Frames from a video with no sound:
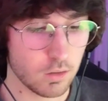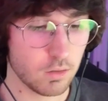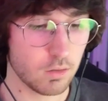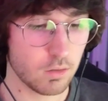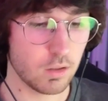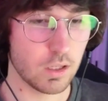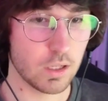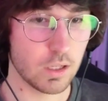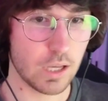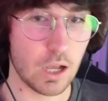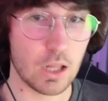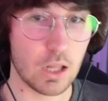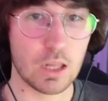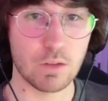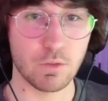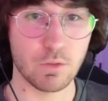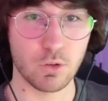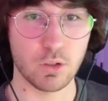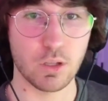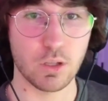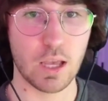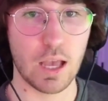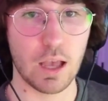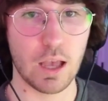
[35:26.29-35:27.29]
the account
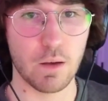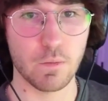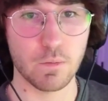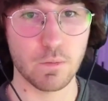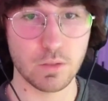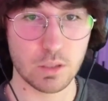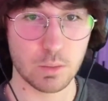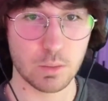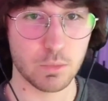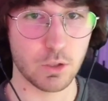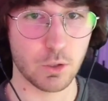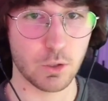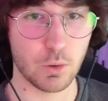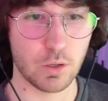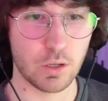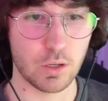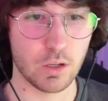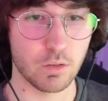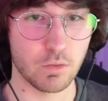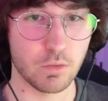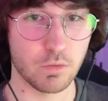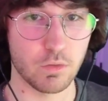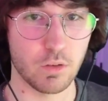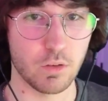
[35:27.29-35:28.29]
level to have some degree
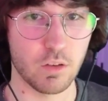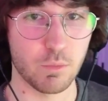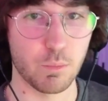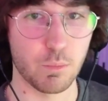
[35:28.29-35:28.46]
of